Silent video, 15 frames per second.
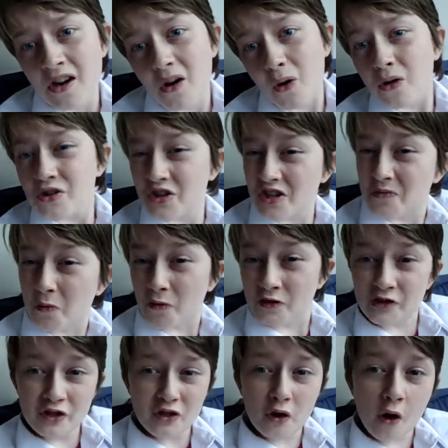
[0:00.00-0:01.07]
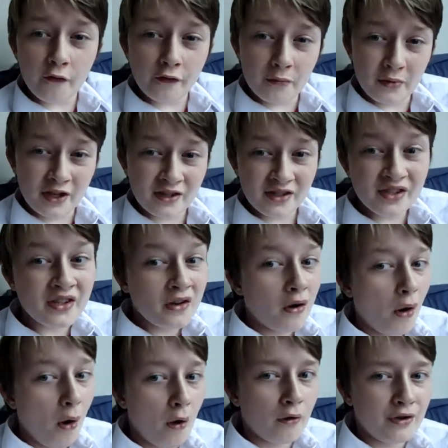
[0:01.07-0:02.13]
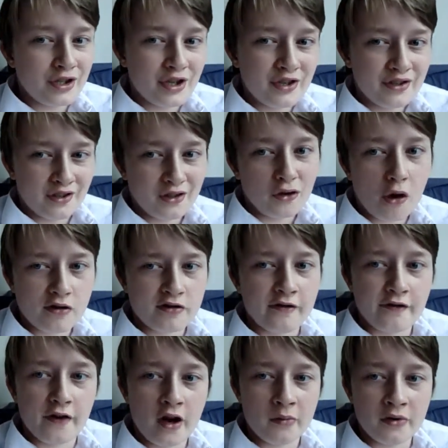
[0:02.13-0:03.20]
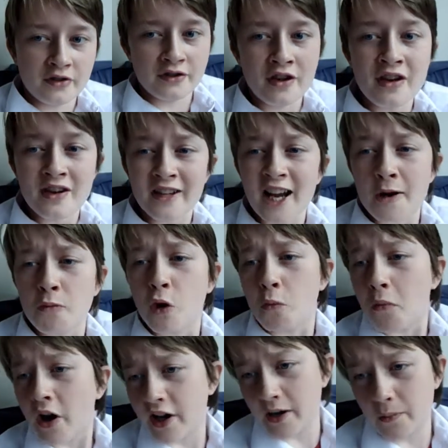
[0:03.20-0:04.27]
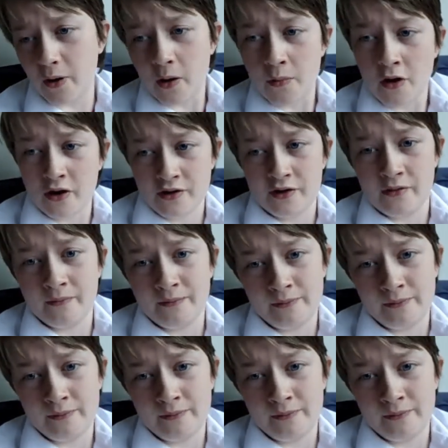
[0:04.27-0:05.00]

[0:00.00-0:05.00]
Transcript: or transporting the coffee beans, oranges and cotton fibres get more money per person.